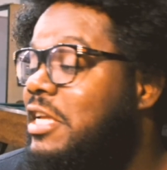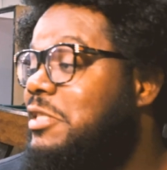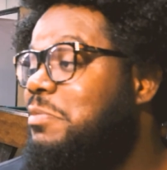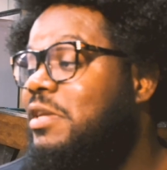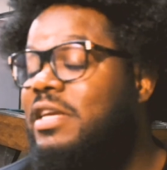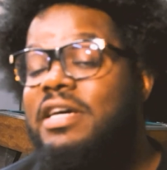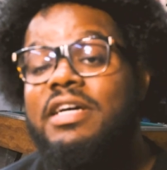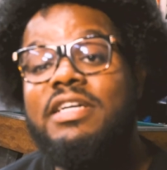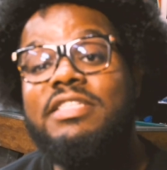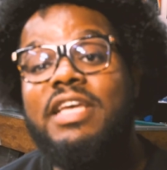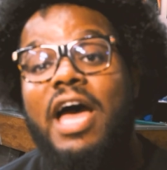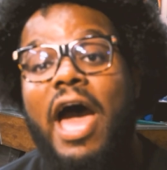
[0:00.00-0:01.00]
is
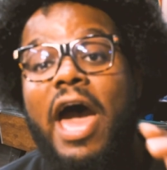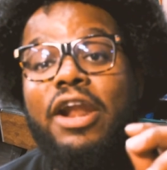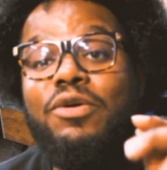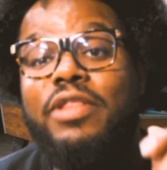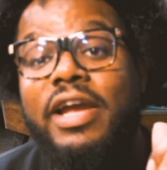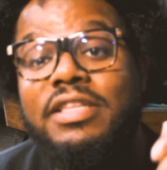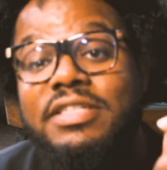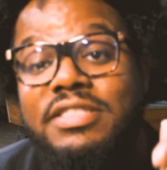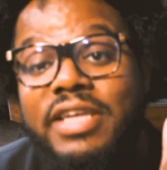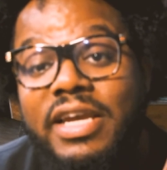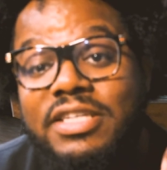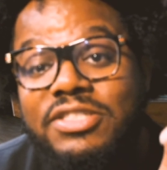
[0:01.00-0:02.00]
because I don't like the
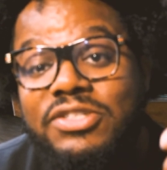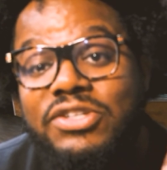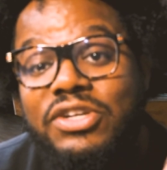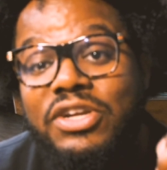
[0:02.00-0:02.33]
texture